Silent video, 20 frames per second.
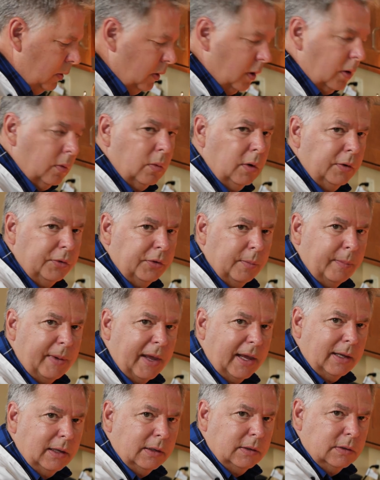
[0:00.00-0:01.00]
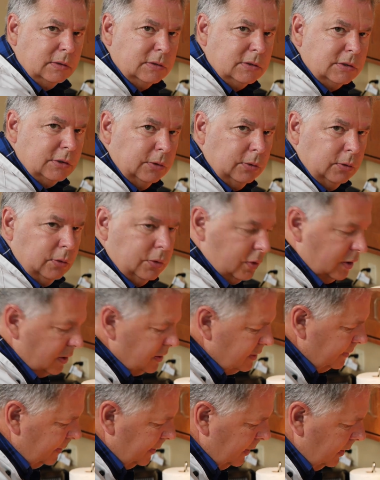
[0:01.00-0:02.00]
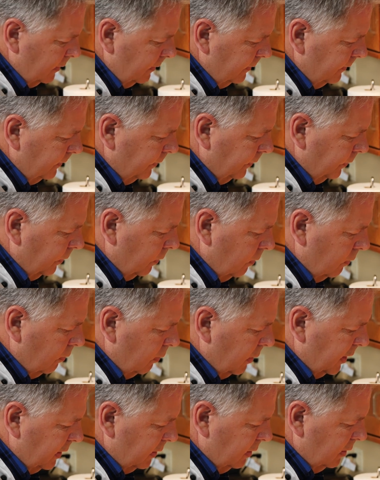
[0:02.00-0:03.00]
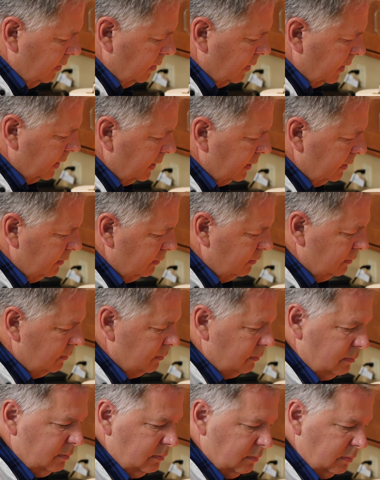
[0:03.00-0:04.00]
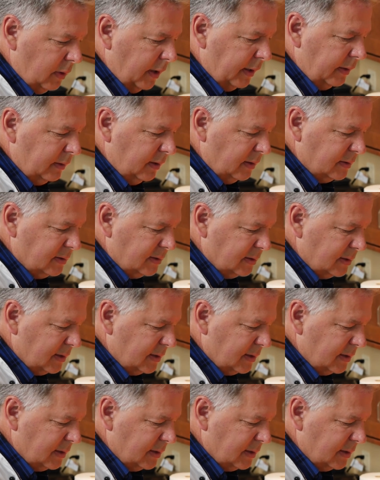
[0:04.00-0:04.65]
You don't want the bacon too crispy, but you want it like this.